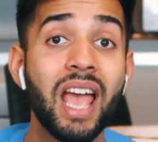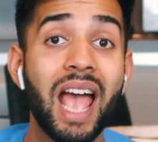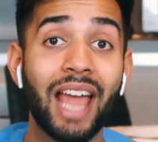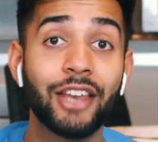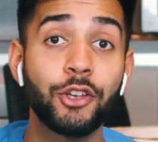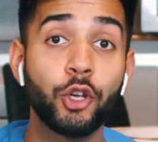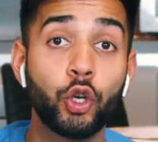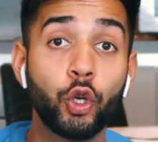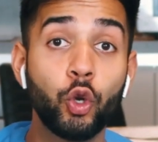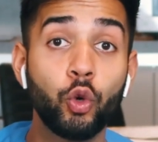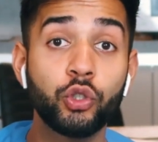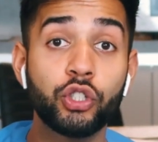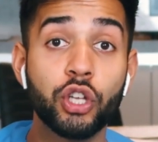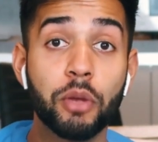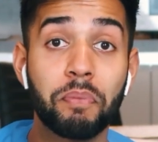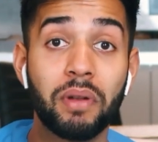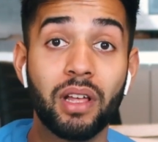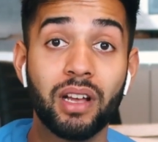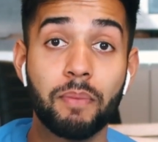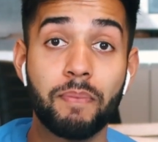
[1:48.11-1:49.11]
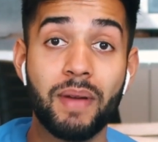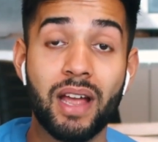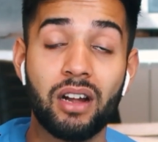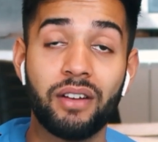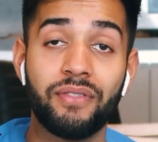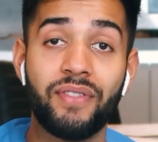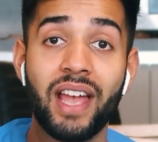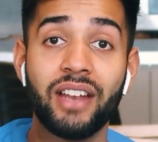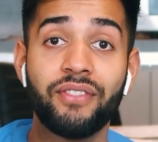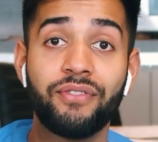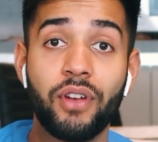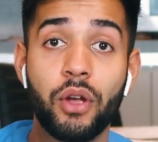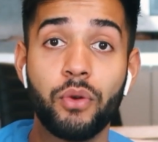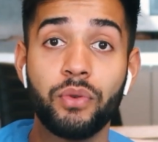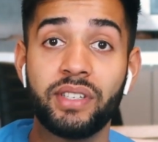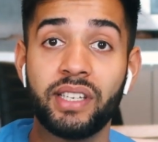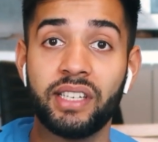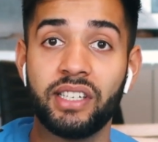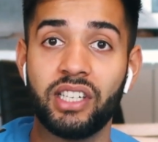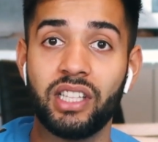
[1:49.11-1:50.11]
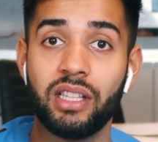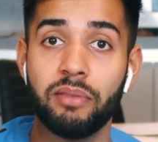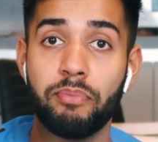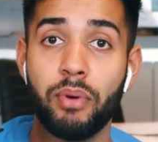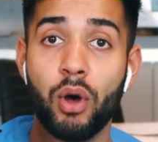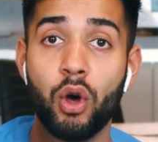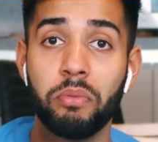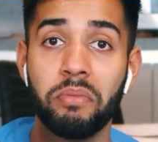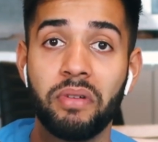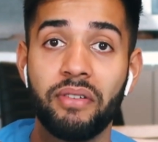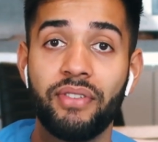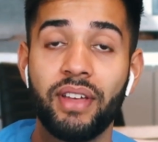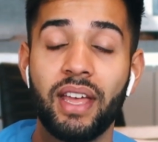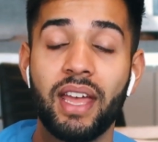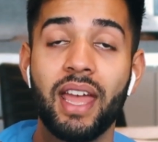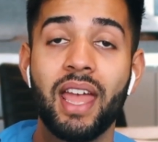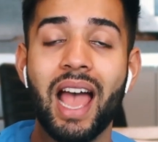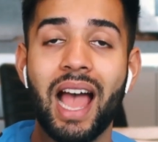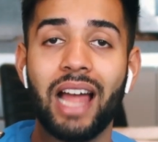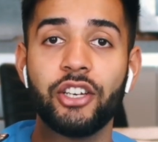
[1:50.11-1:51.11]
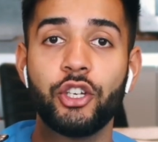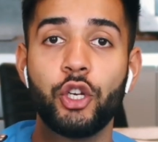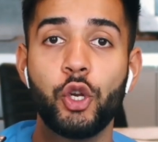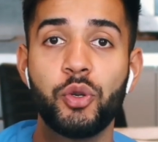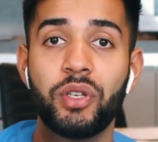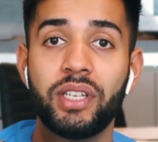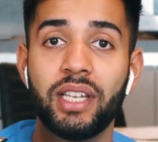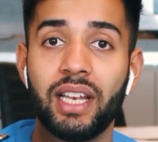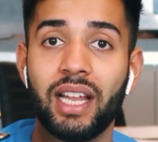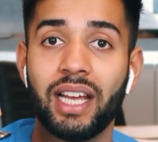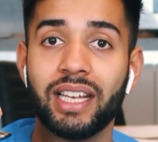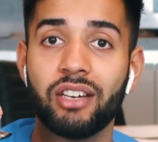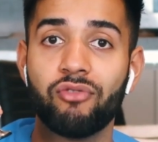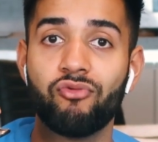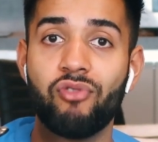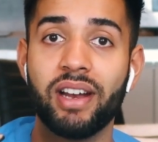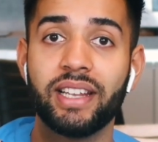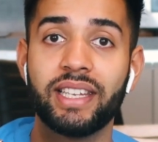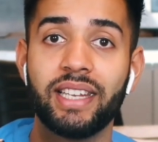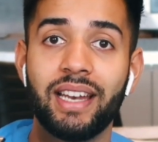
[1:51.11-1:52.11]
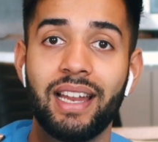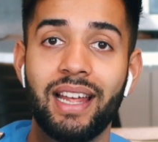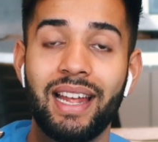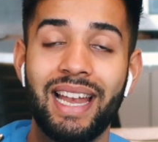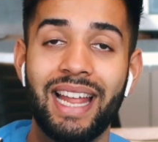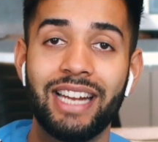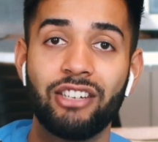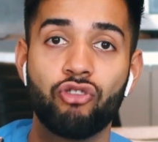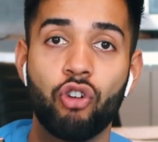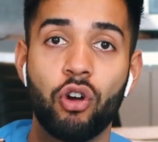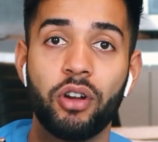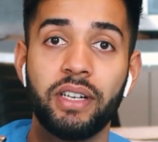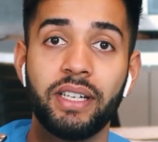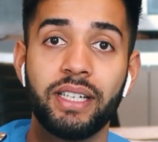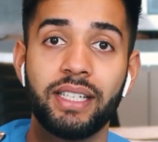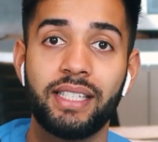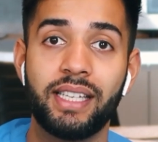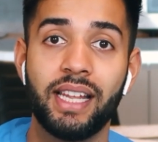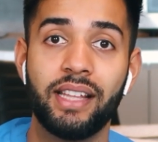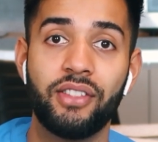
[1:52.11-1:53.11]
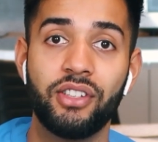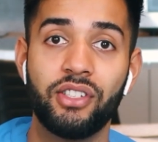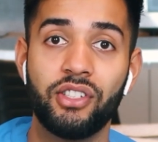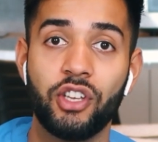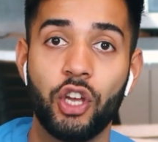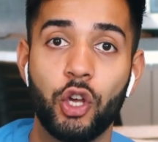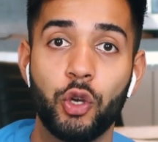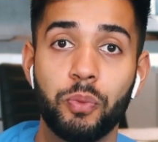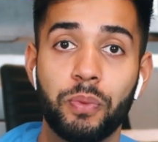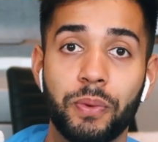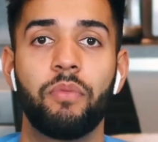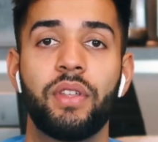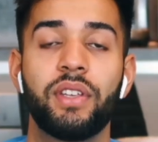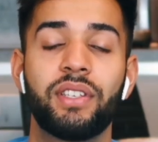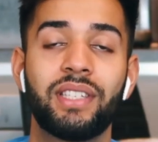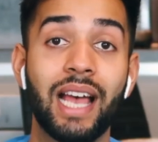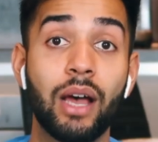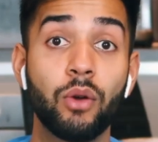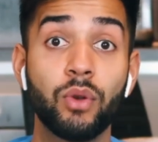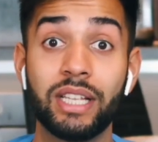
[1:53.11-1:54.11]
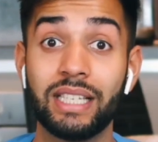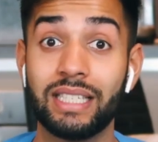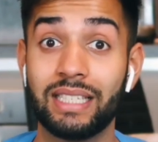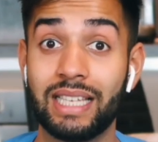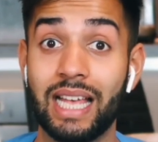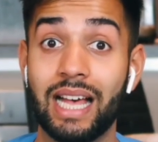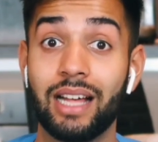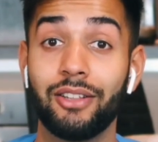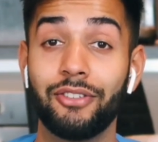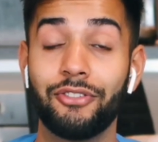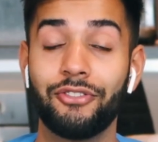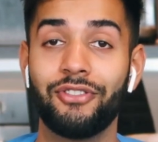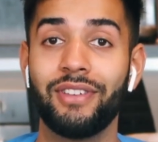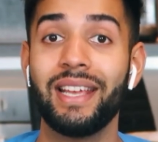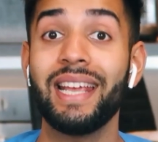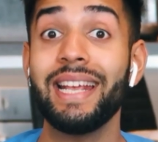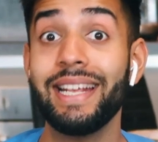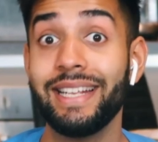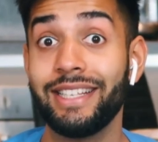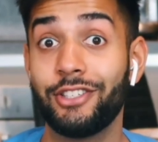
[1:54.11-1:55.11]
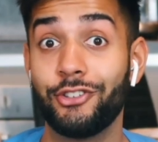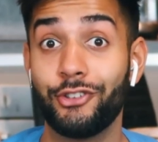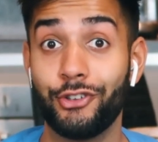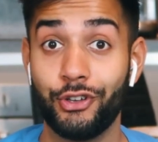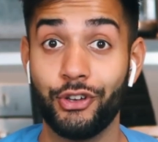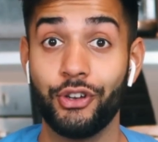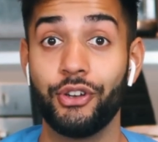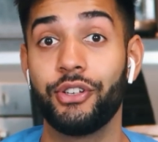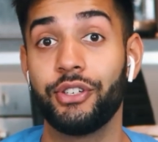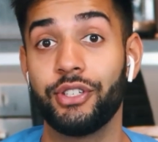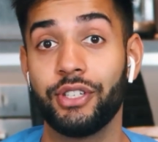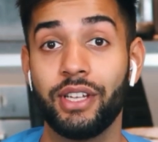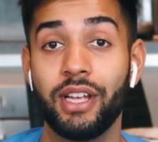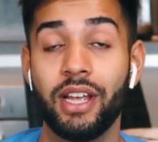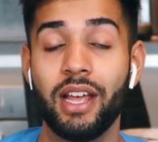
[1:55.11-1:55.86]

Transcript: And you can also plug a pair of headphones into the bottom of it and use it like a regular electronic stethoscope. The sound itself is good.